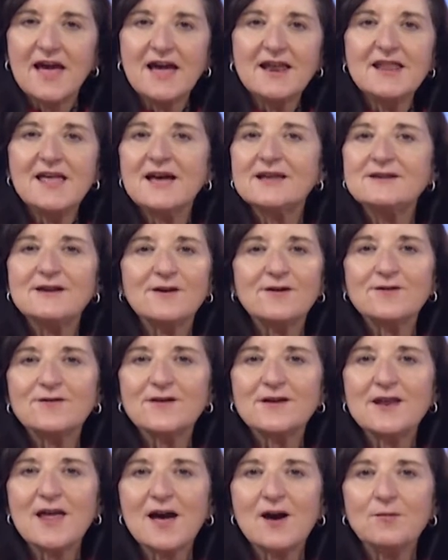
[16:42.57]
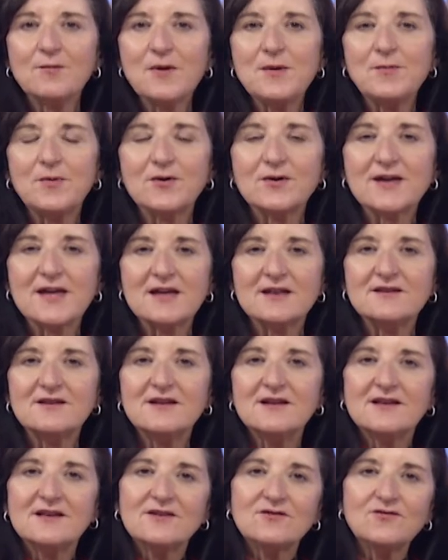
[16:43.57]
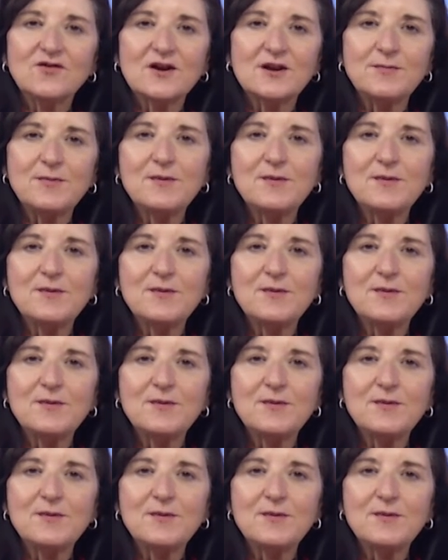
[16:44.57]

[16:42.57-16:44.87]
Any ideas on how people can try